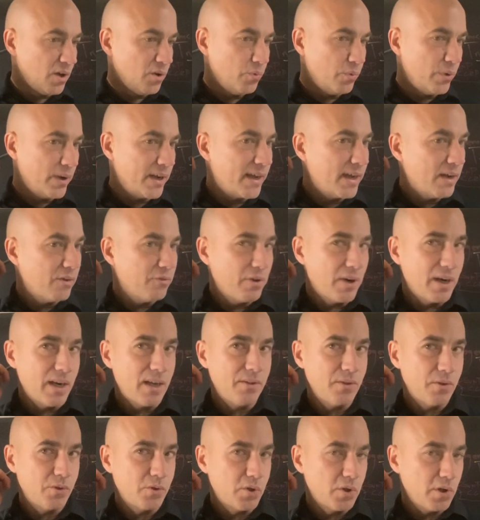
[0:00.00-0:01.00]
We can get right on
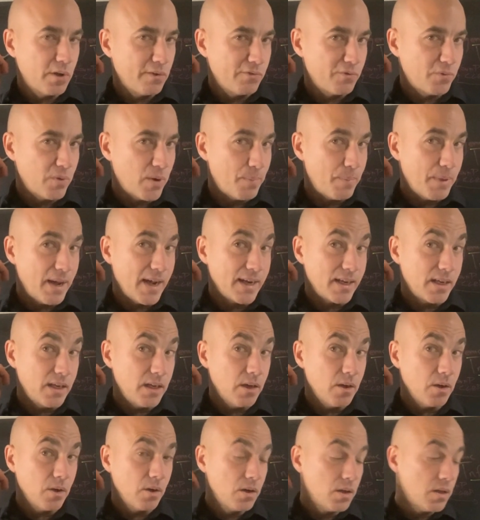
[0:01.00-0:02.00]
those nerves right back
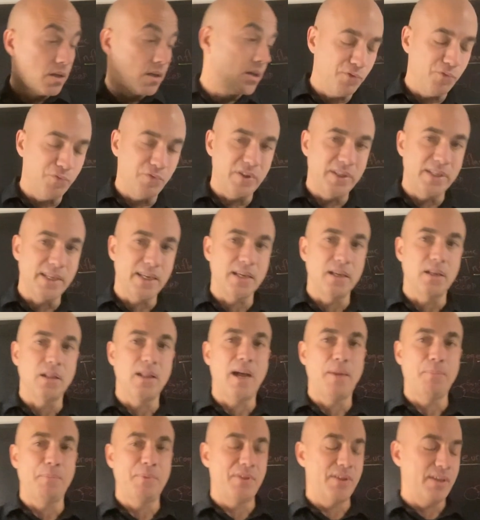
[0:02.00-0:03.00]
here. For
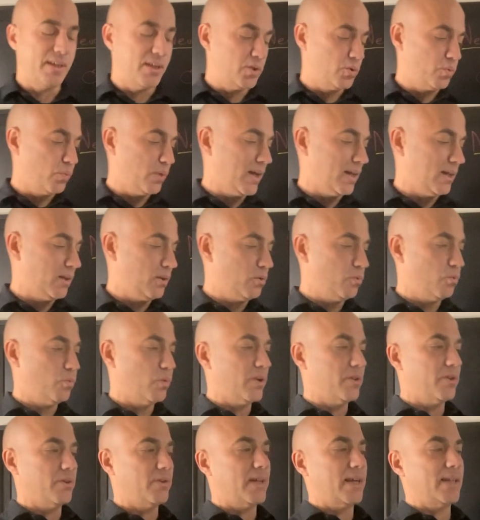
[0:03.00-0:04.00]
radiculopathy as well,
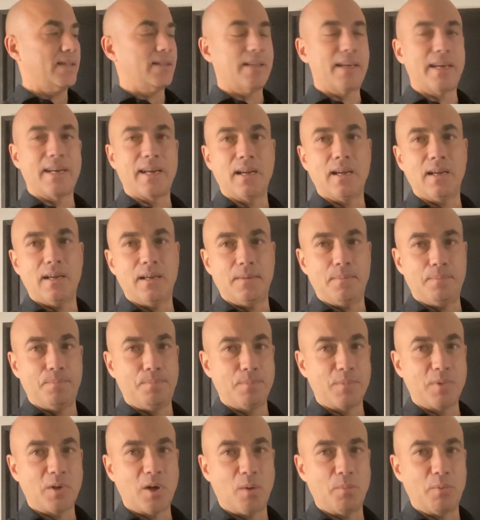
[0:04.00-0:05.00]
whether that's like a
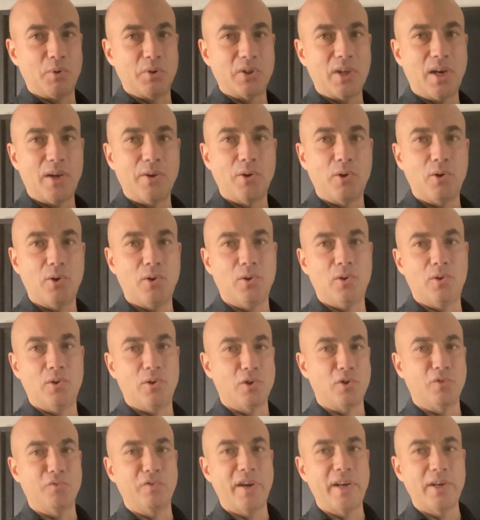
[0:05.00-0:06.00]
carpal tunnel
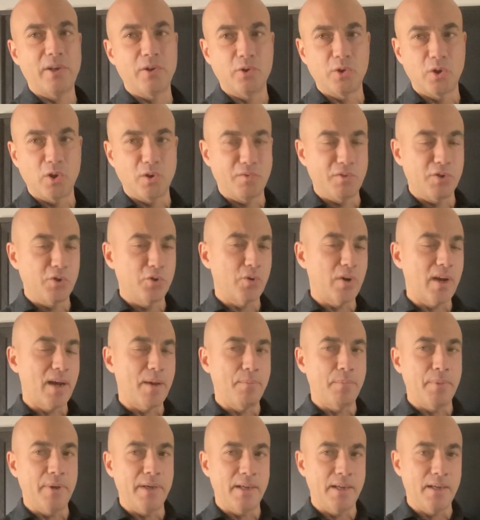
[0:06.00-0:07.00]
or radial nerve
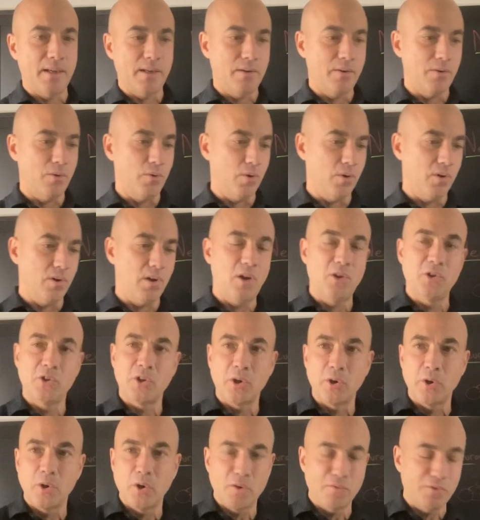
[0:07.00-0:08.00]
entrapment or
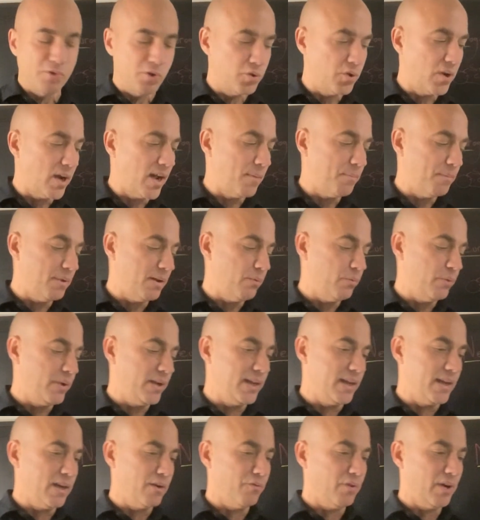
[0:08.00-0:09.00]
ulnar nerve entrapment, we can
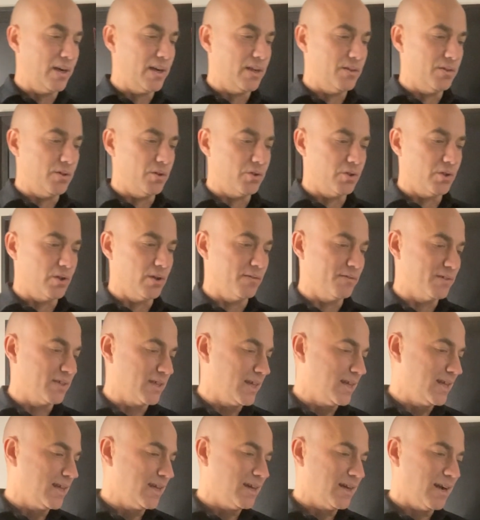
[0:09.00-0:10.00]
get right on those nerves.
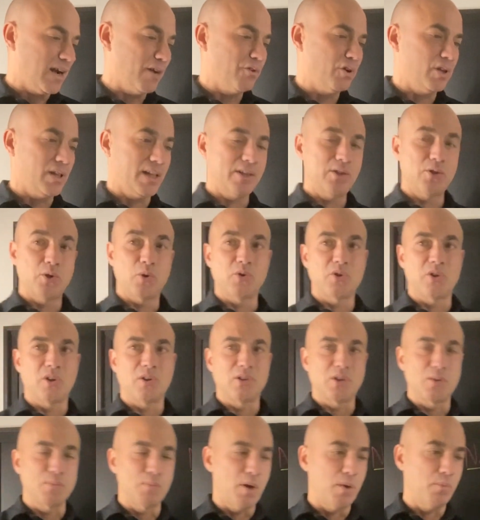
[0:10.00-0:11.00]
I realize those
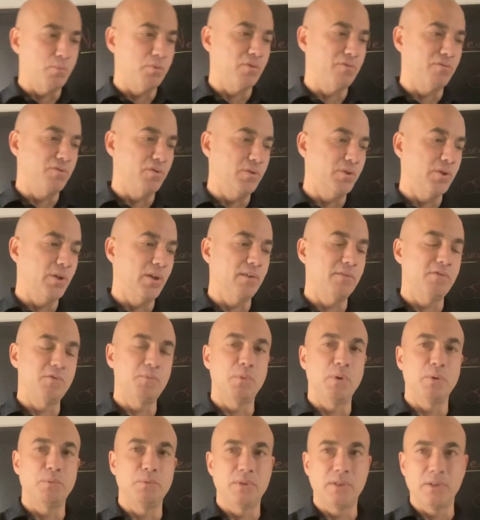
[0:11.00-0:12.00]
aren't small peripheral nerves,
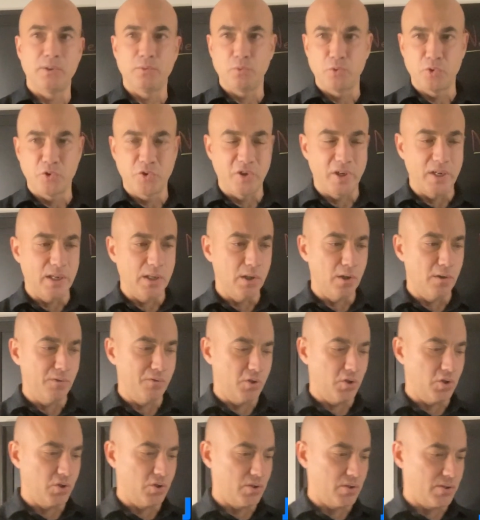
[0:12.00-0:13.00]
but they're treating nerves
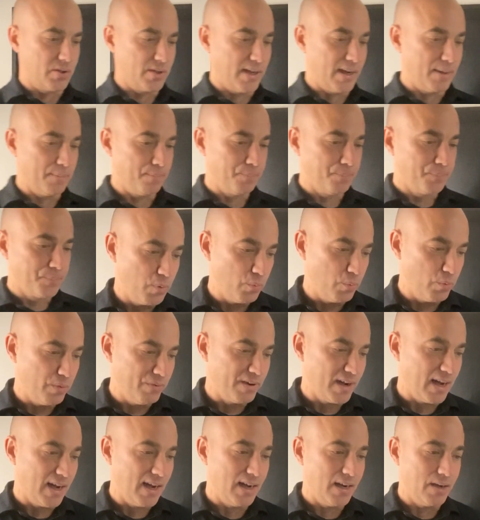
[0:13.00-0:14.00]
just the same. We've
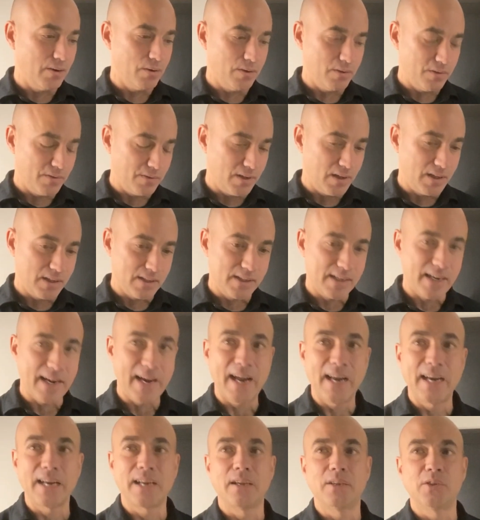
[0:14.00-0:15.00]
got
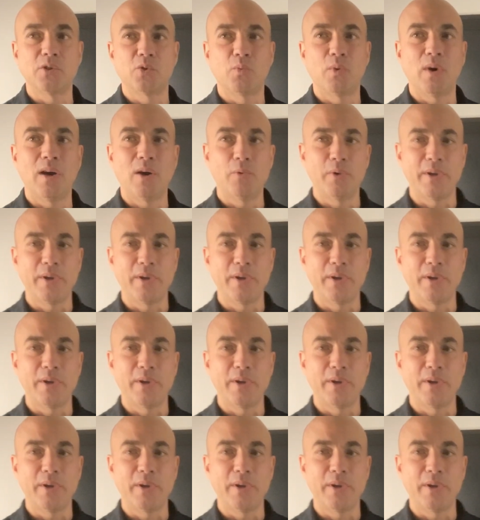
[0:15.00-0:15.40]
sciatica as well.